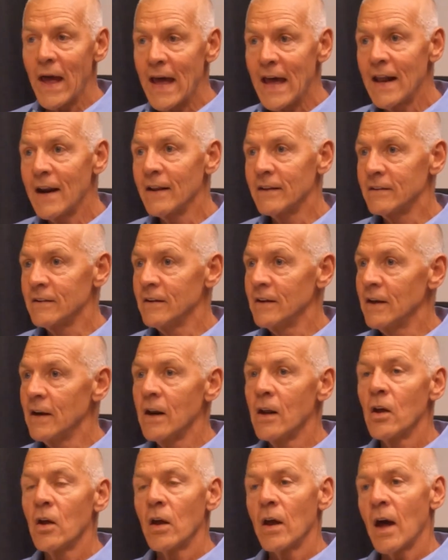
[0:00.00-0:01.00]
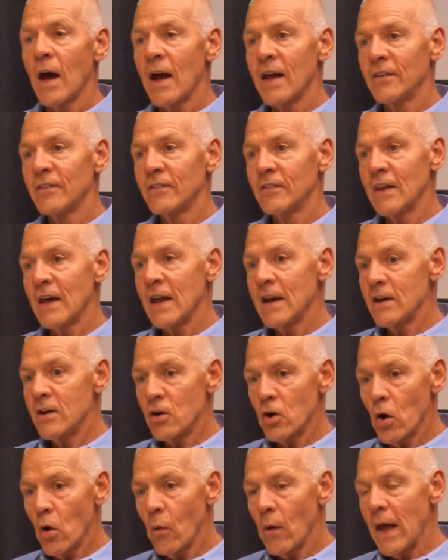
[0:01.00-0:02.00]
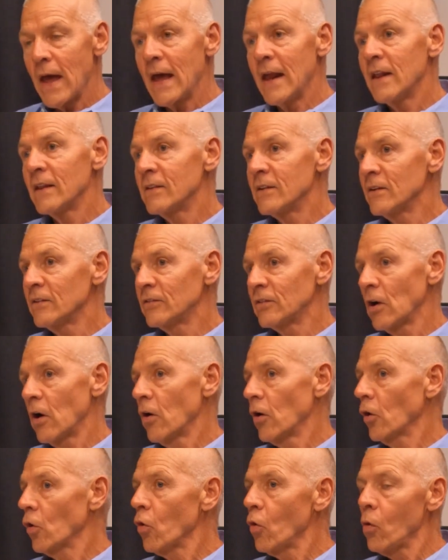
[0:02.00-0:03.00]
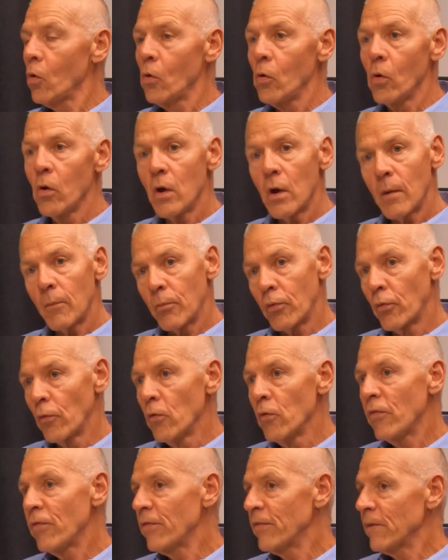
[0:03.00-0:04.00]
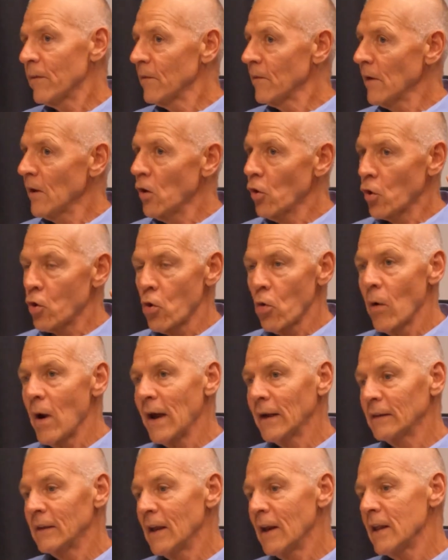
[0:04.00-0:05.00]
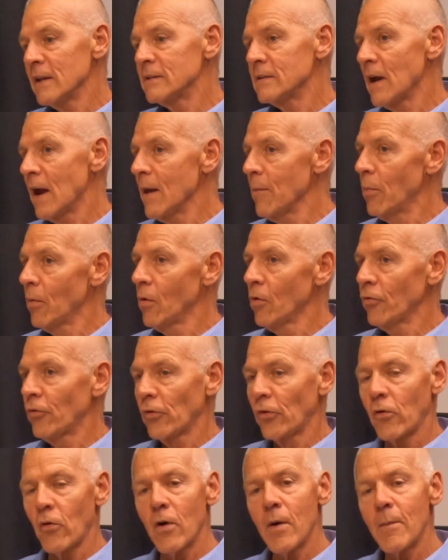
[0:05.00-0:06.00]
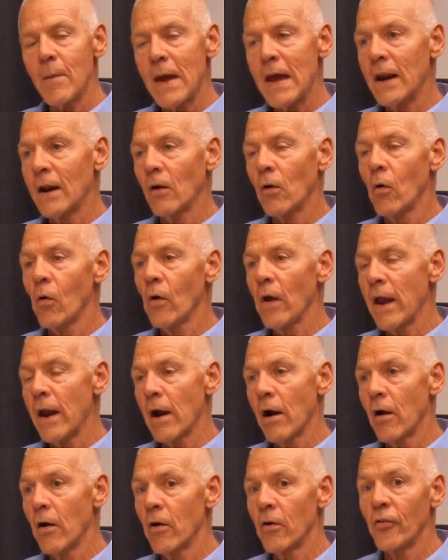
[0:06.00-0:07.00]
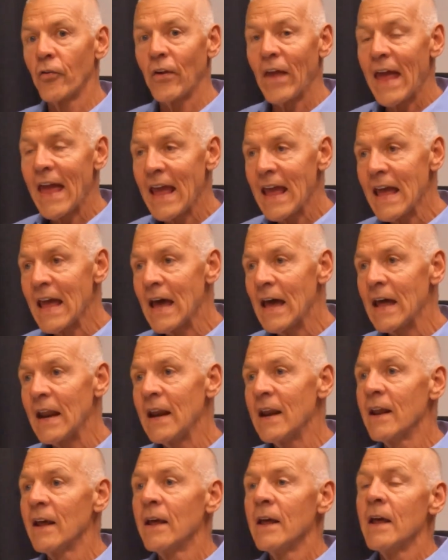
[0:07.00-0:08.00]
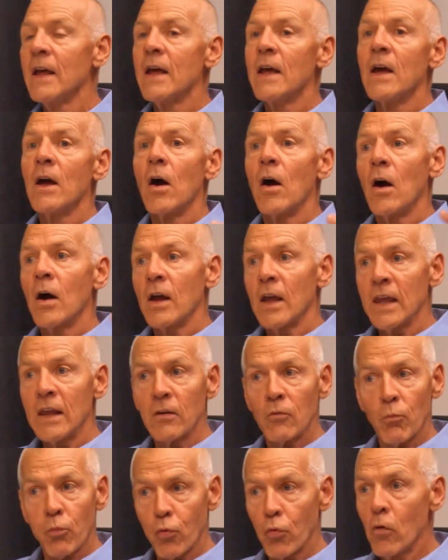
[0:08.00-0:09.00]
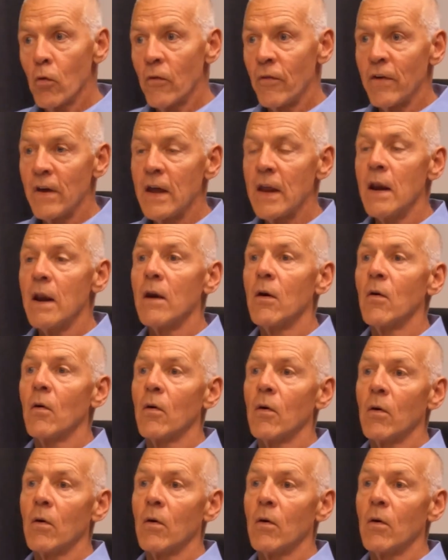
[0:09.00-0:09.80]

edit it. I said, edit this article, correct any typos or grammatical errors, and improve it